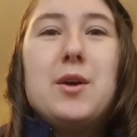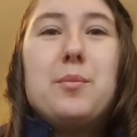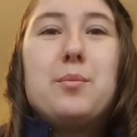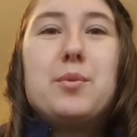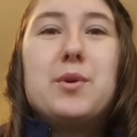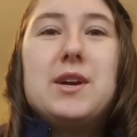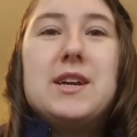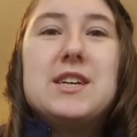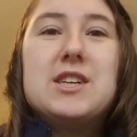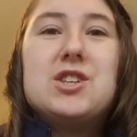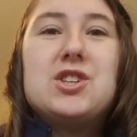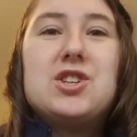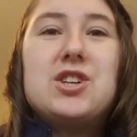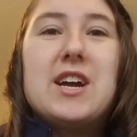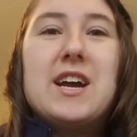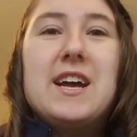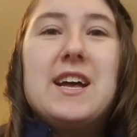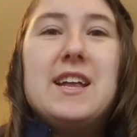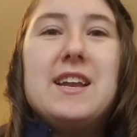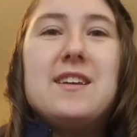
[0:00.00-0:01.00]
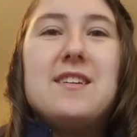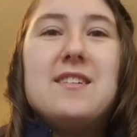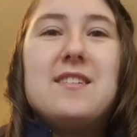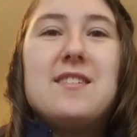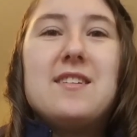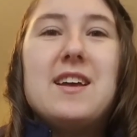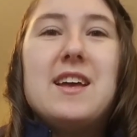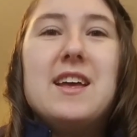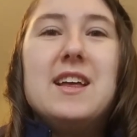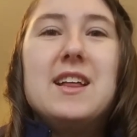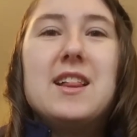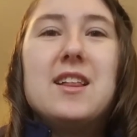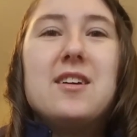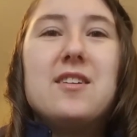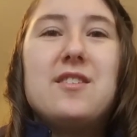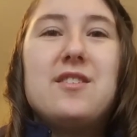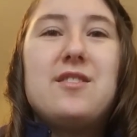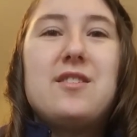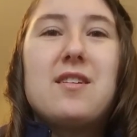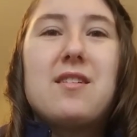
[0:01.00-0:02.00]
British and
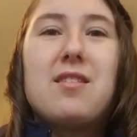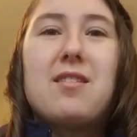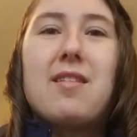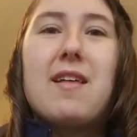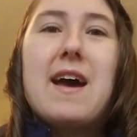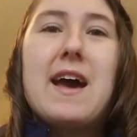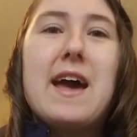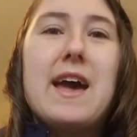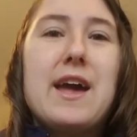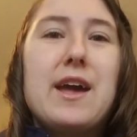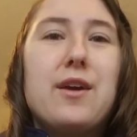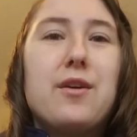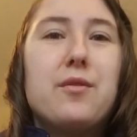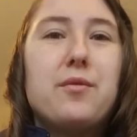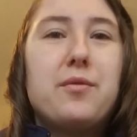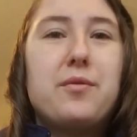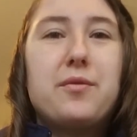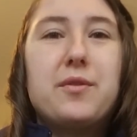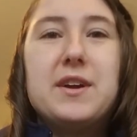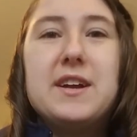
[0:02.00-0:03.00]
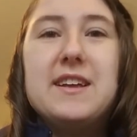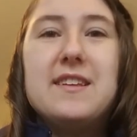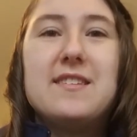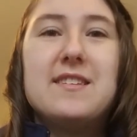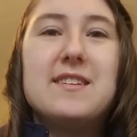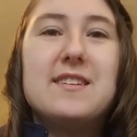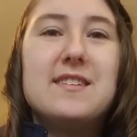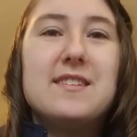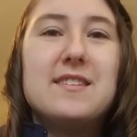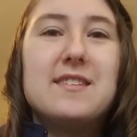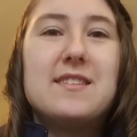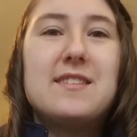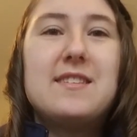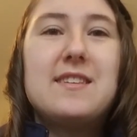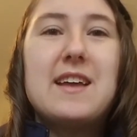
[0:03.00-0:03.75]
English slang, phrases,